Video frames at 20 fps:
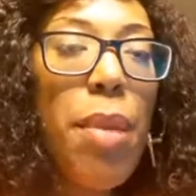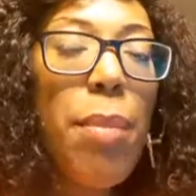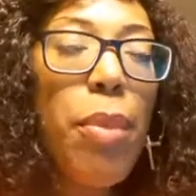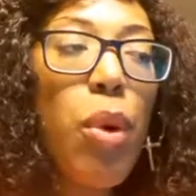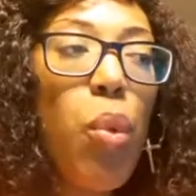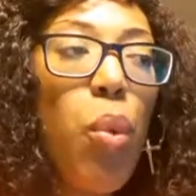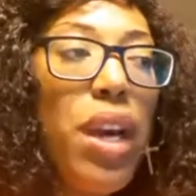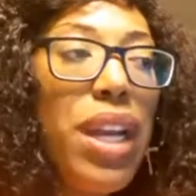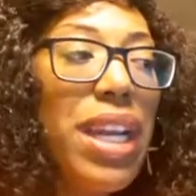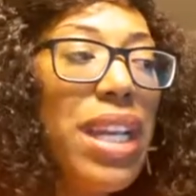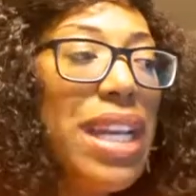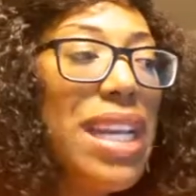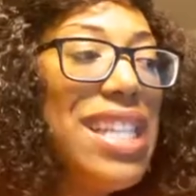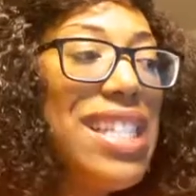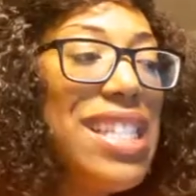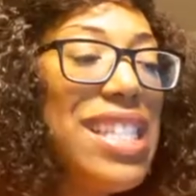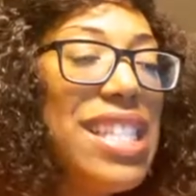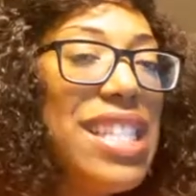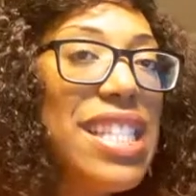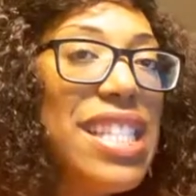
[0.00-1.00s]
But what it
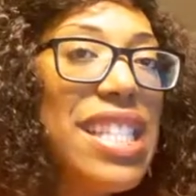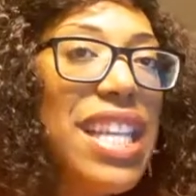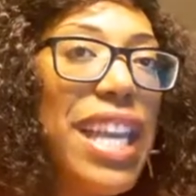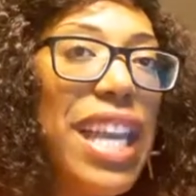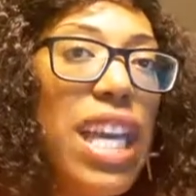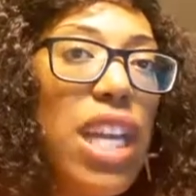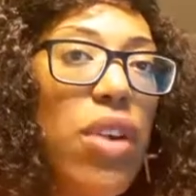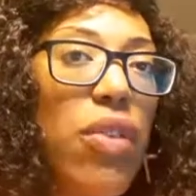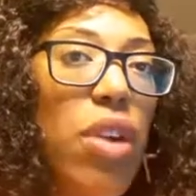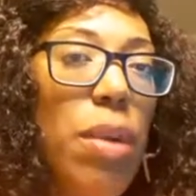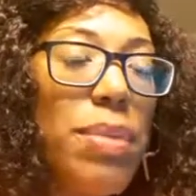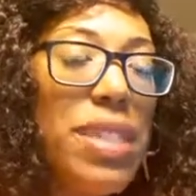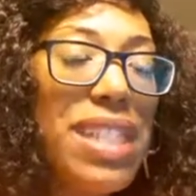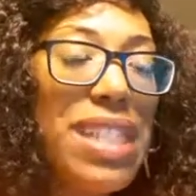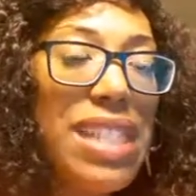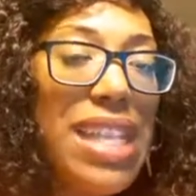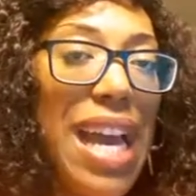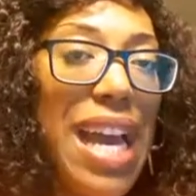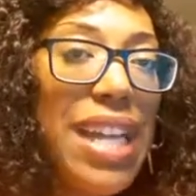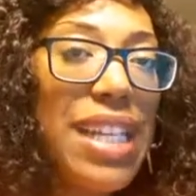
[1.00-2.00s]
is to interrupt the
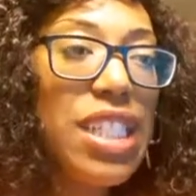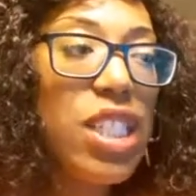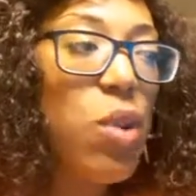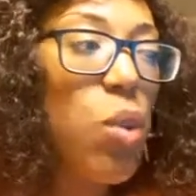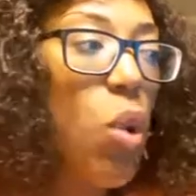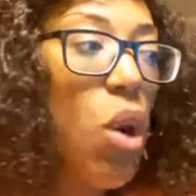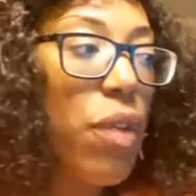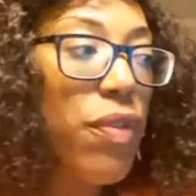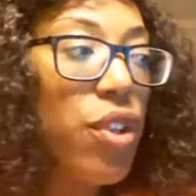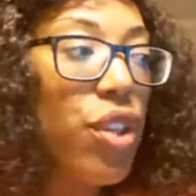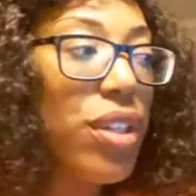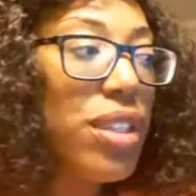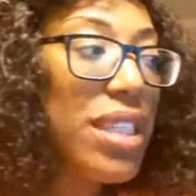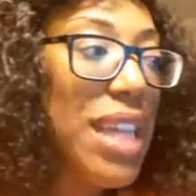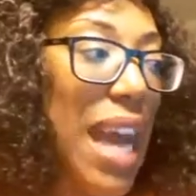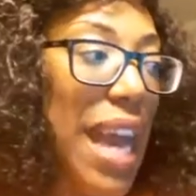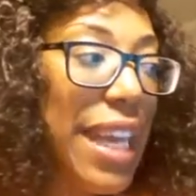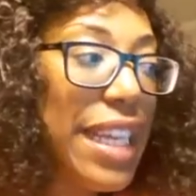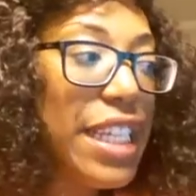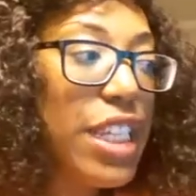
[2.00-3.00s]
status quo of your
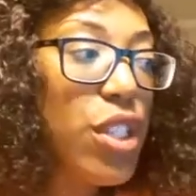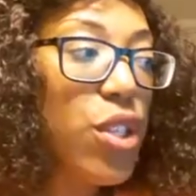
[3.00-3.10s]
day.